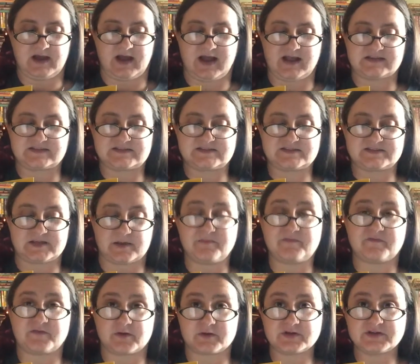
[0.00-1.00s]
I
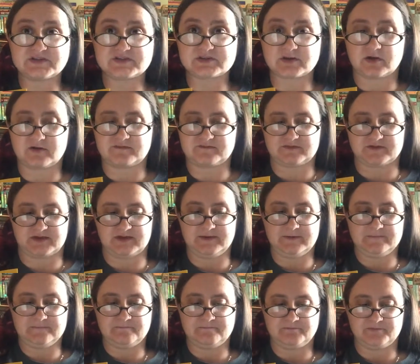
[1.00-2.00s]
step very softly.
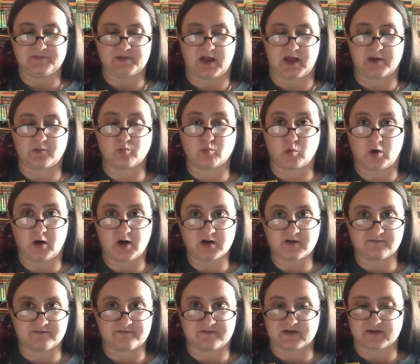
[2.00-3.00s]
I
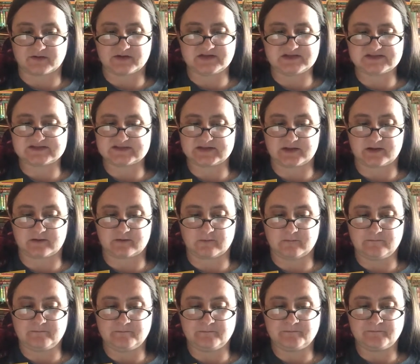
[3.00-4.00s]
walk very
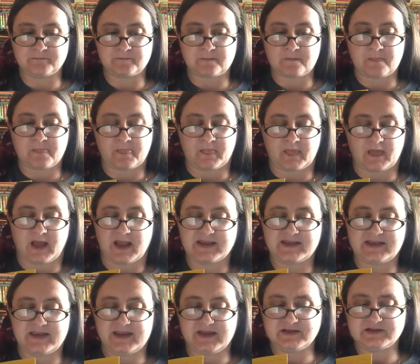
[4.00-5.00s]
slow. I
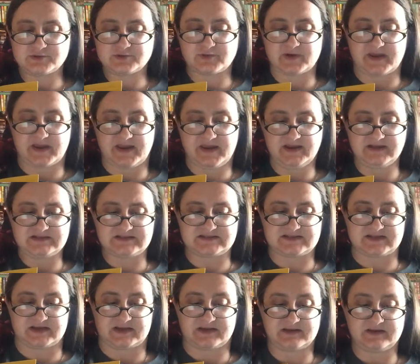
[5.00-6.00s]
can't do a
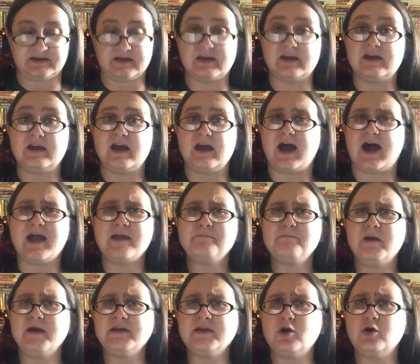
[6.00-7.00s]
handstand. I
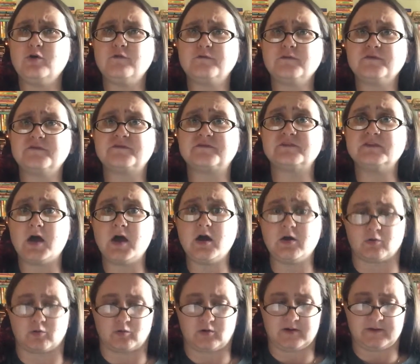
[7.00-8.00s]
might
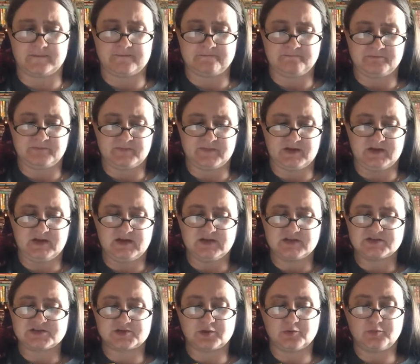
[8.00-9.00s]
overflow.
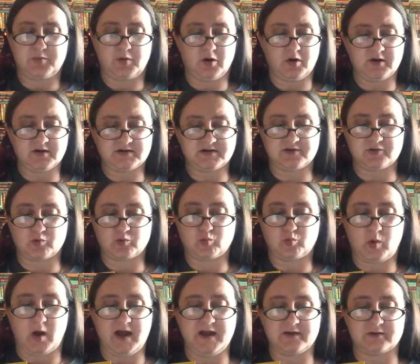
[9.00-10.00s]
So pardon the
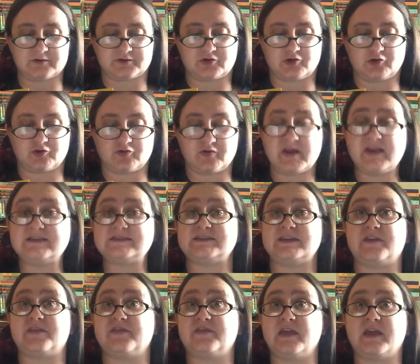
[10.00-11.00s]
wild,
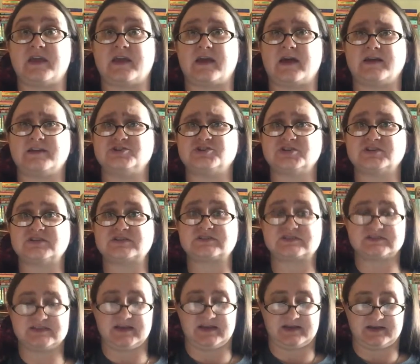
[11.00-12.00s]
crazy thing I just
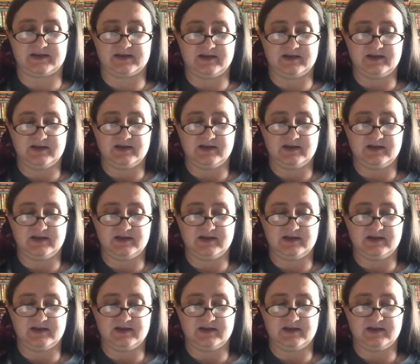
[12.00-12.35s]
said.